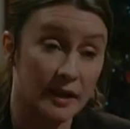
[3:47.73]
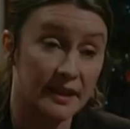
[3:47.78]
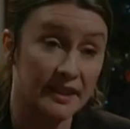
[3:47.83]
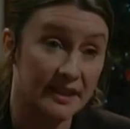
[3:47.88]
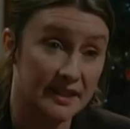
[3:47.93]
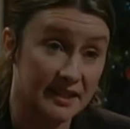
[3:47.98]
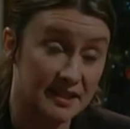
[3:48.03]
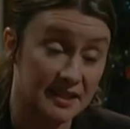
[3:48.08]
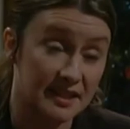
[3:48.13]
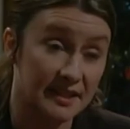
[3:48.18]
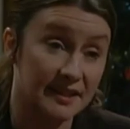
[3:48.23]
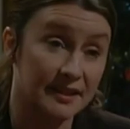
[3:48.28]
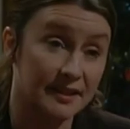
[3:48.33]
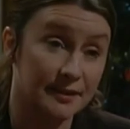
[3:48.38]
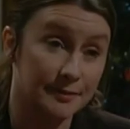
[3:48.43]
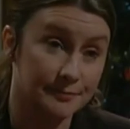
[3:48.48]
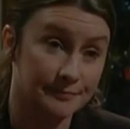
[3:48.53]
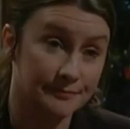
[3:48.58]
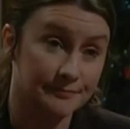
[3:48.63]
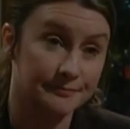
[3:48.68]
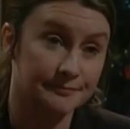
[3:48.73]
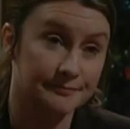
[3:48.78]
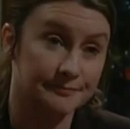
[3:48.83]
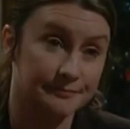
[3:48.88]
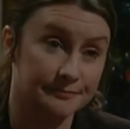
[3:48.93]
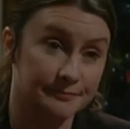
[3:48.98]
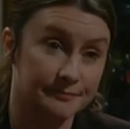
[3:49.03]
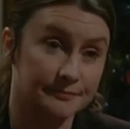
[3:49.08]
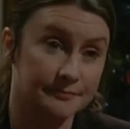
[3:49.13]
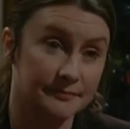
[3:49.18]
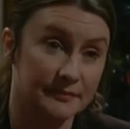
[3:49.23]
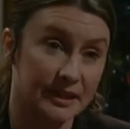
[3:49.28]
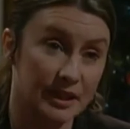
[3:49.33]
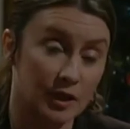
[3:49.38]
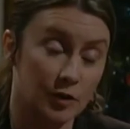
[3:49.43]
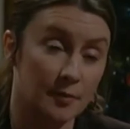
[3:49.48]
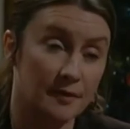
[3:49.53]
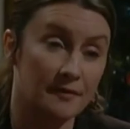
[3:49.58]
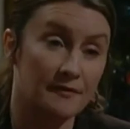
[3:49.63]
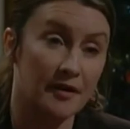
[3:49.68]
quite near to here.
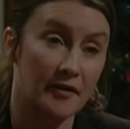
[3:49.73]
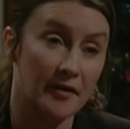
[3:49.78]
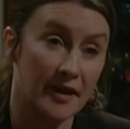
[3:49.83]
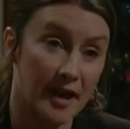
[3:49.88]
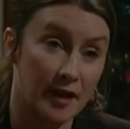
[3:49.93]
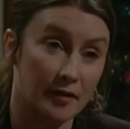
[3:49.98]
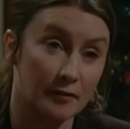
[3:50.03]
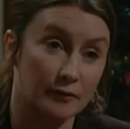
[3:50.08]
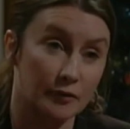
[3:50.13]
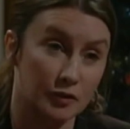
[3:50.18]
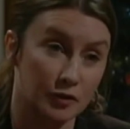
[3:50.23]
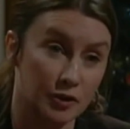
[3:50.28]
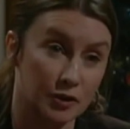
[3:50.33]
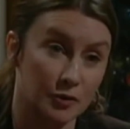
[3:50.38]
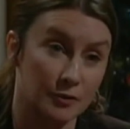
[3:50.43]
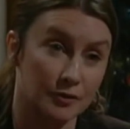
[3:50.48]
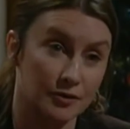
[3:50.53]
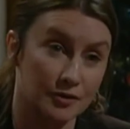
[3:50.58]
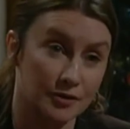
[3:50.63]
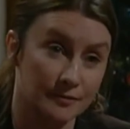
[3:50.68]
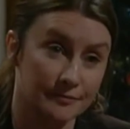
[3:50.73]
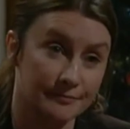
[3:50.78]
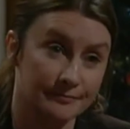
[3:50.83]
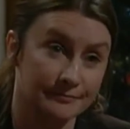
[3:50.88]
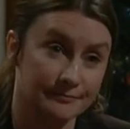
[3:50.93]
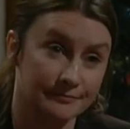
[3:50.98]
It could be very helpful to us.